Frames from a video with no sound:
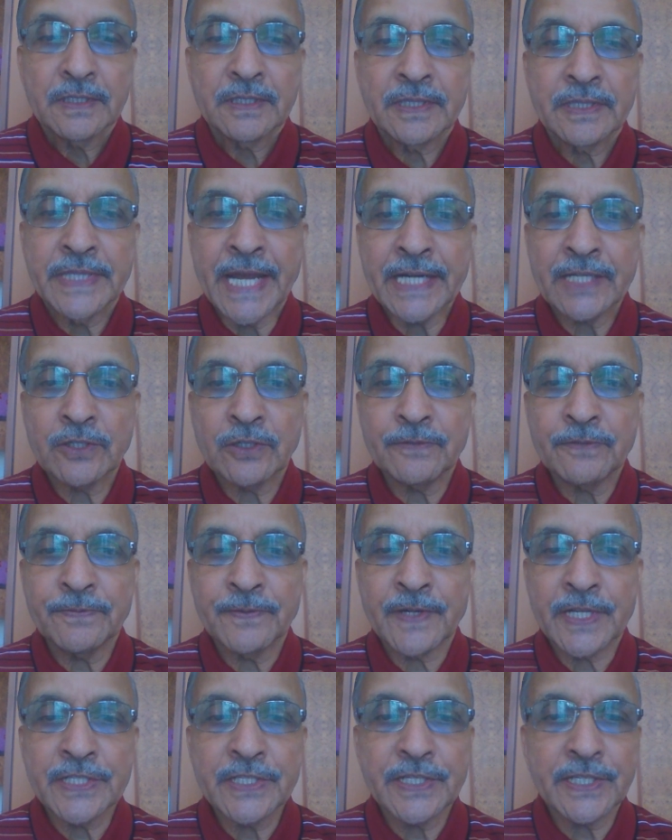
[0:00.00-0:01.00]
That of
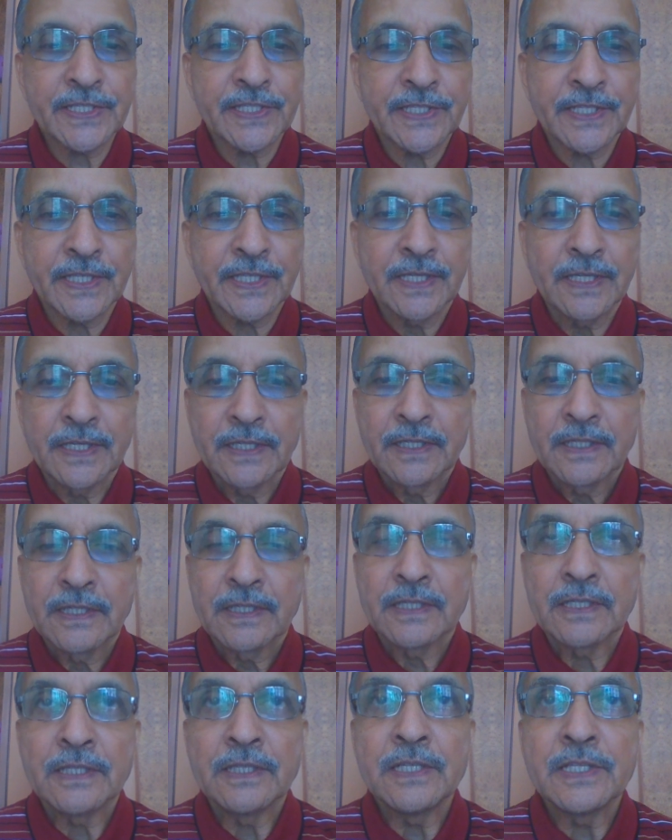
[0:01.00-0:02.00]
rajas
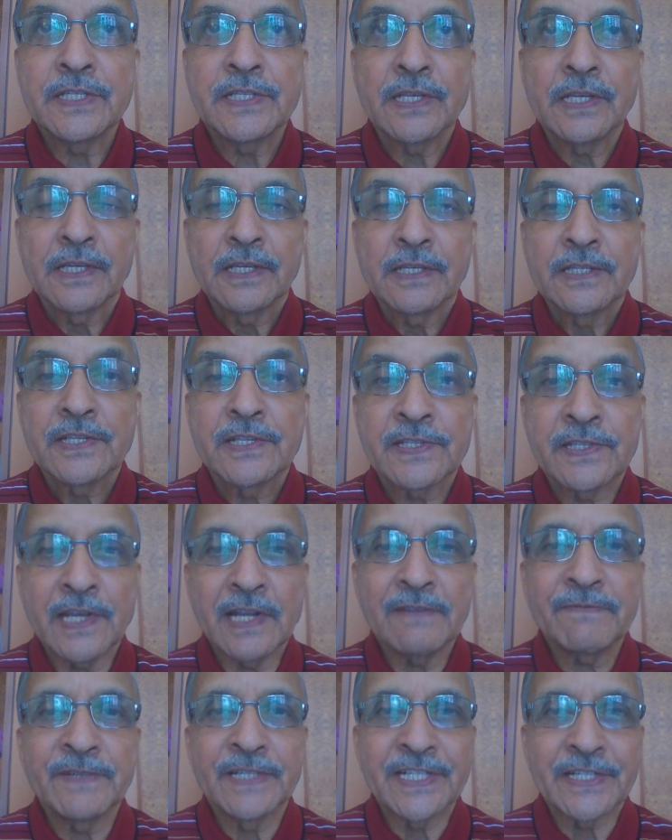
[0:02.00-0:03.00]
is
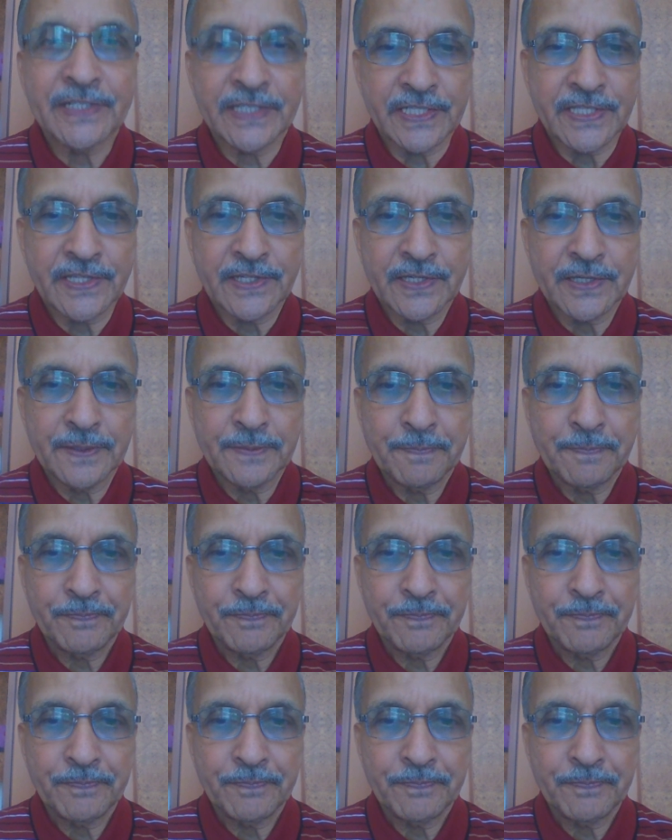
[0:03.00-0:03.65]
self-interest